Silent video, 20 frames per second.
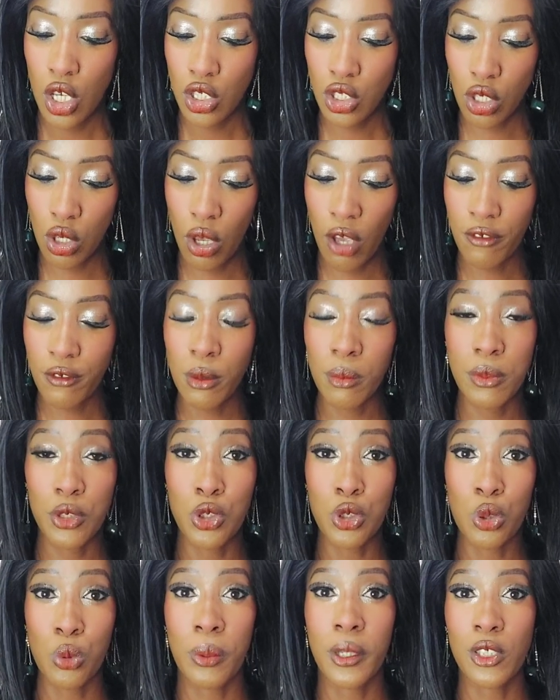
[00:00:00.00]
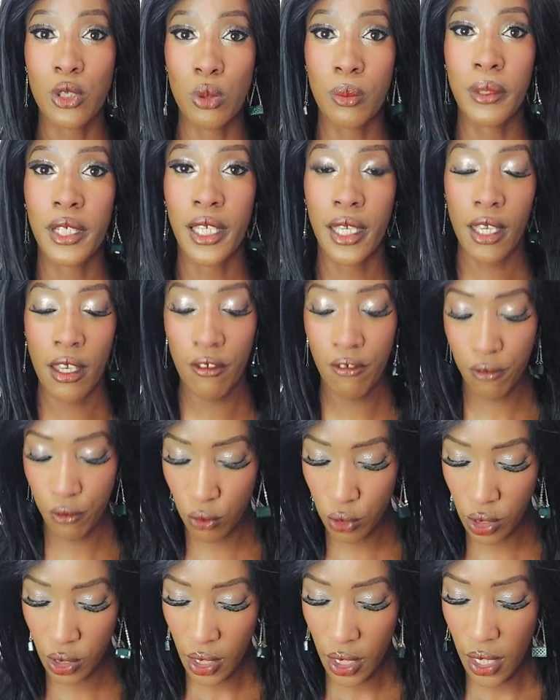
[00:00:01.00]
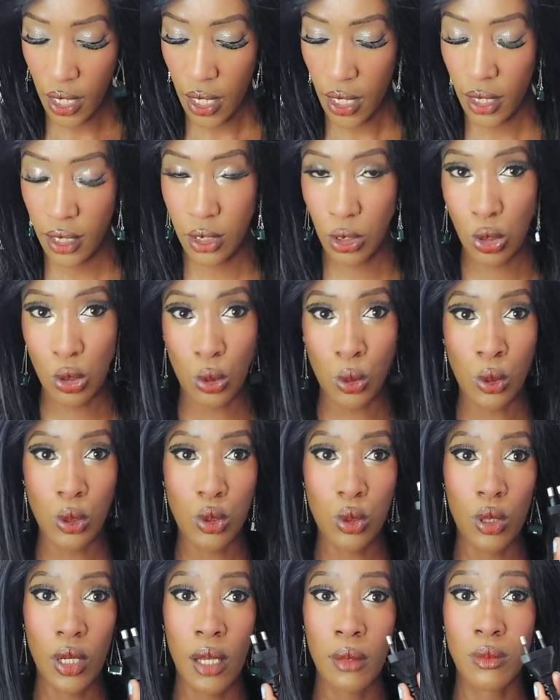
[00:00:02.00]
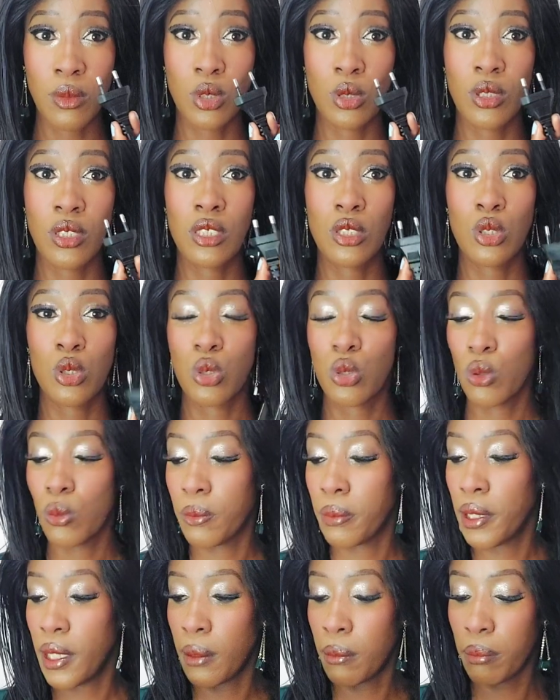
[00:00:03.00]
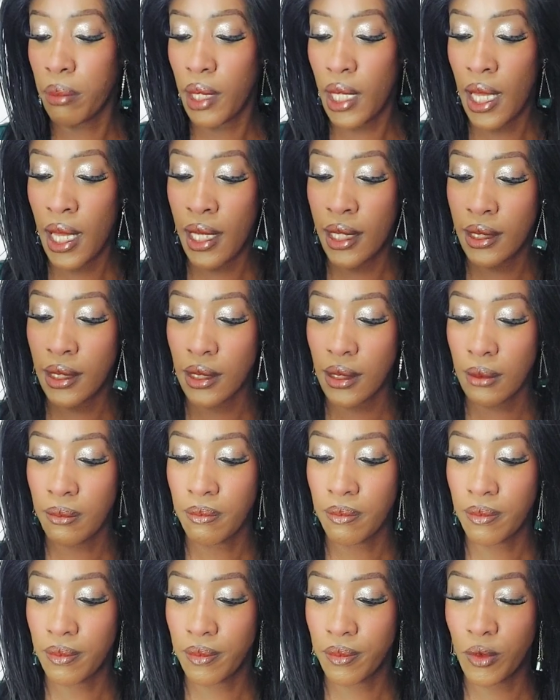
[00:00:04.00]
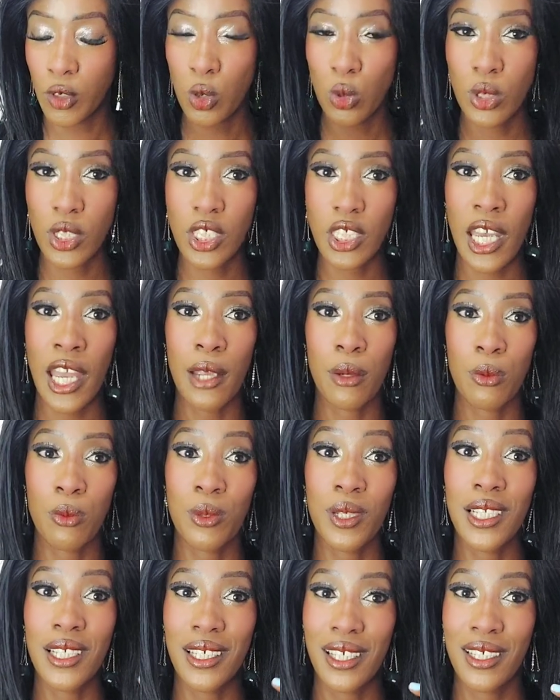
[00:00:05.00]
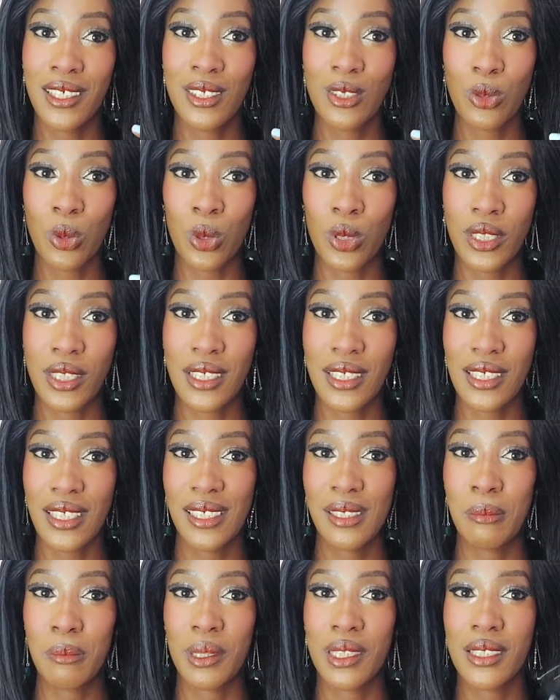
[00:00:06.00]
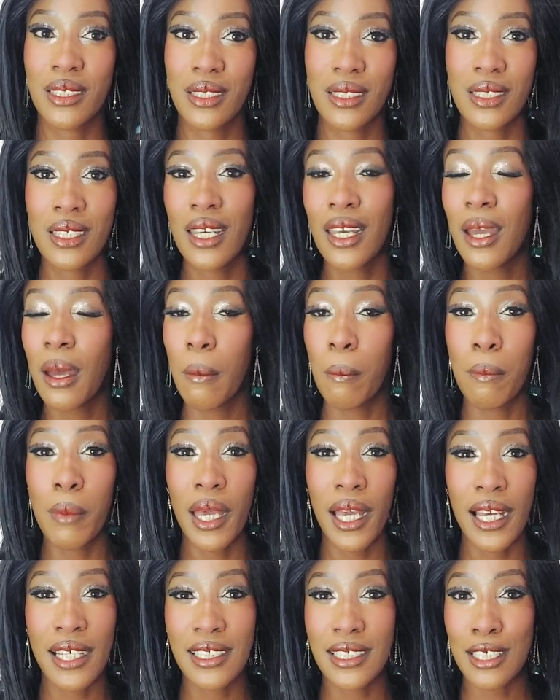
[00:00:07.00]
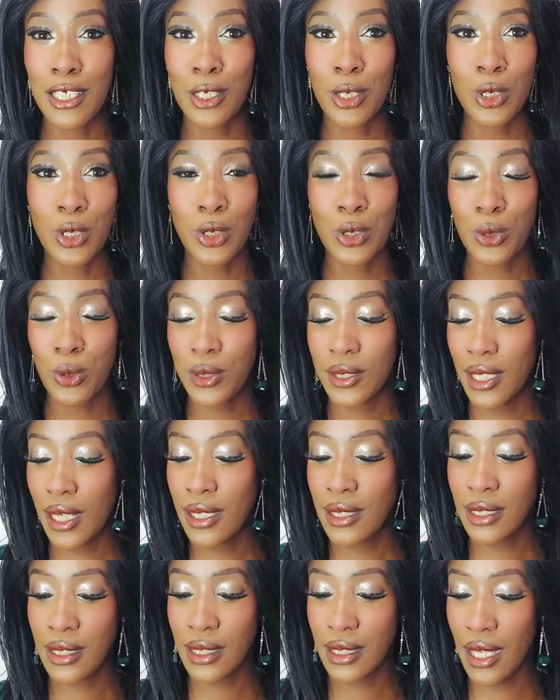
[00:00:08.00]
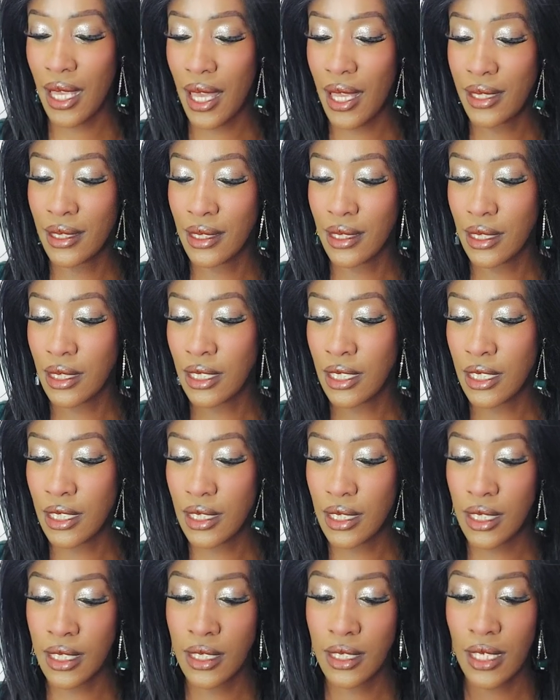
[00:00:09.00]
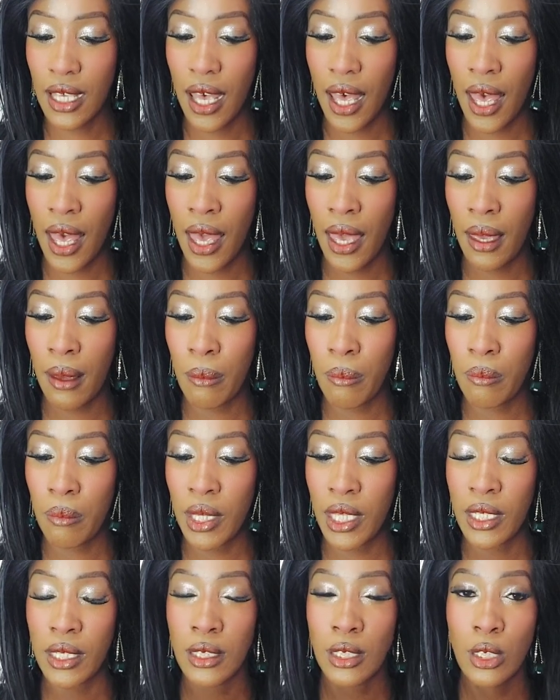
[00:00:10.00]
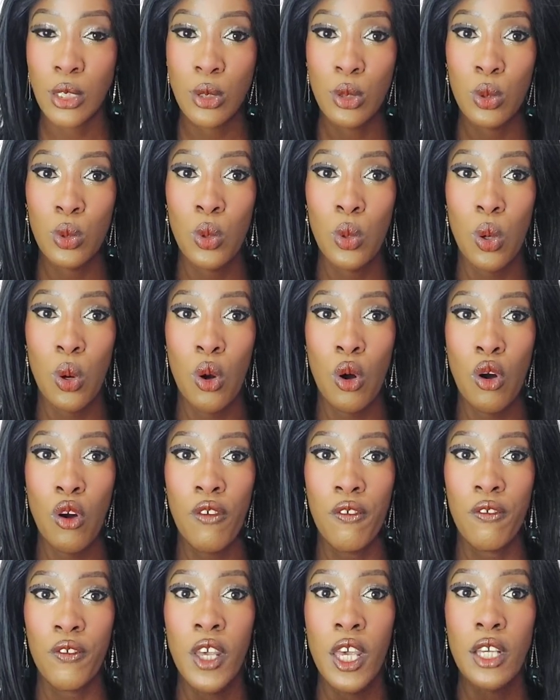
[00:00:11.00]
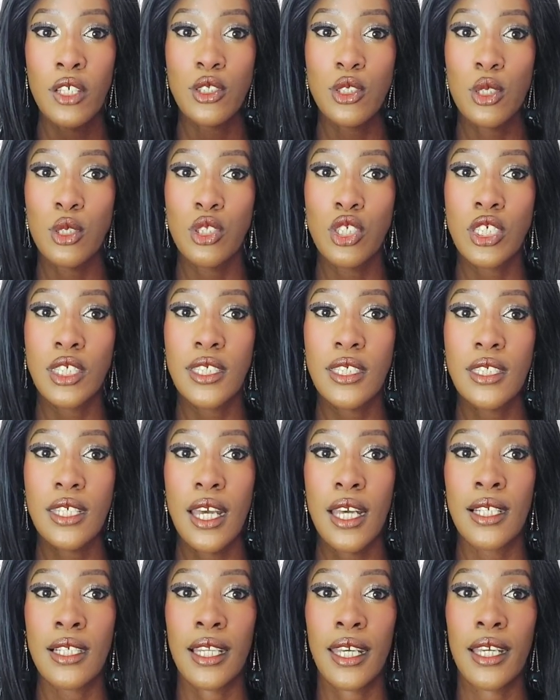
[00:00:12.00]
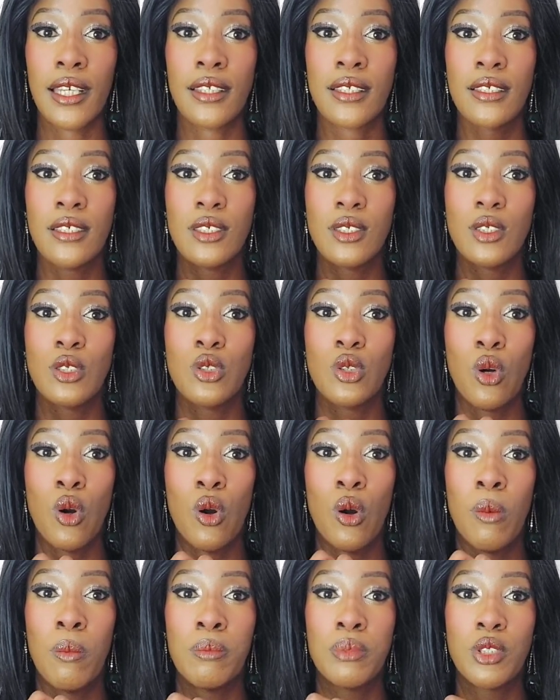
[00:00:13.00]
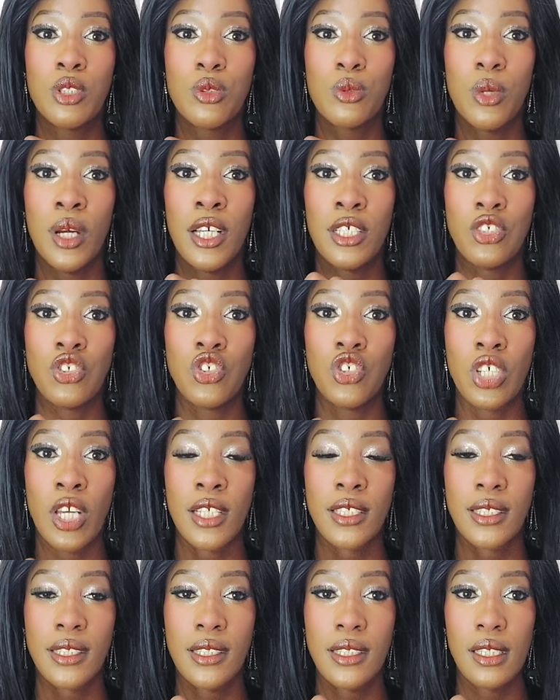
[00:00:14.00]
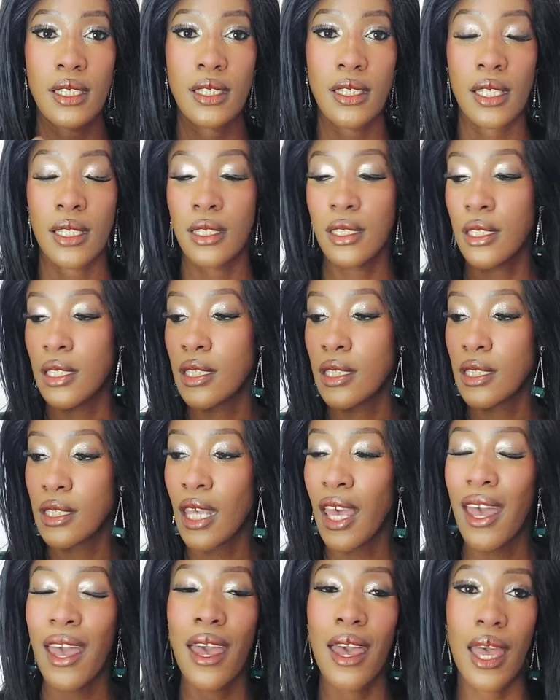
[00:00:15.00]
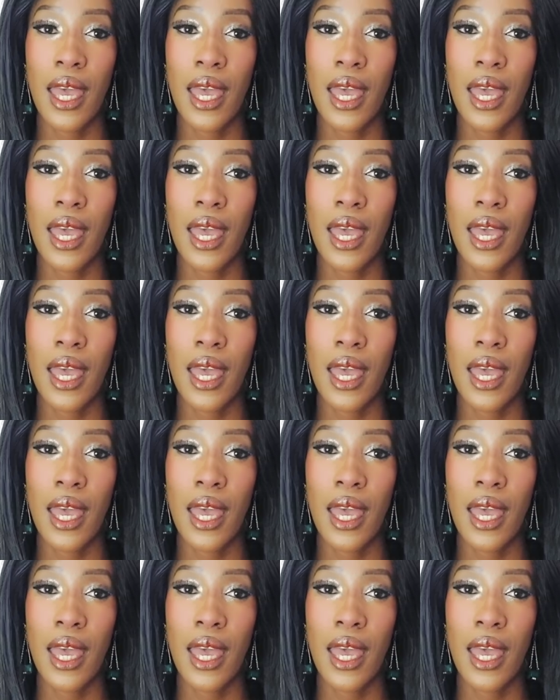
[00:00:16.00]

So you have to be super, super careful. It also comes with this 2-pin plug, which I really hate, honestly, but beggars are not choosers. And this is high, middle, low, off, so you just turn like this knob to adjust the settings.